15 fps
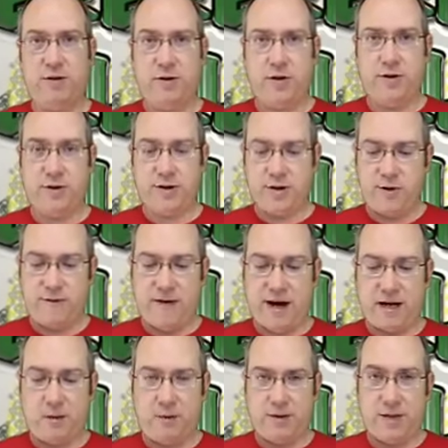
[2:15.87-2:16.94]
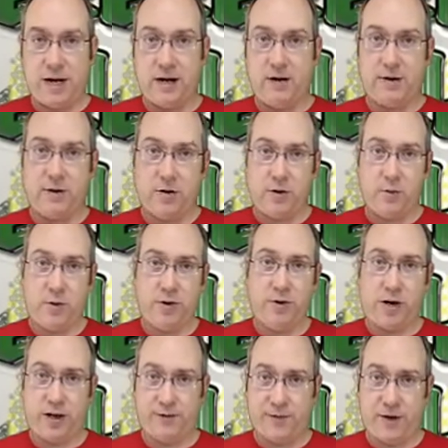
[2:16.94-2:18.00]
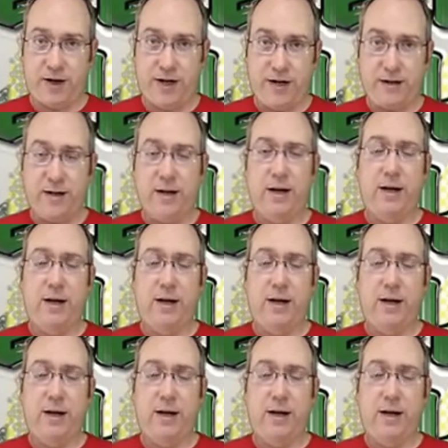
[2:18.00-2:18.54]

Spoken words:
so there is no vacuum inside of here, so it will transfer heat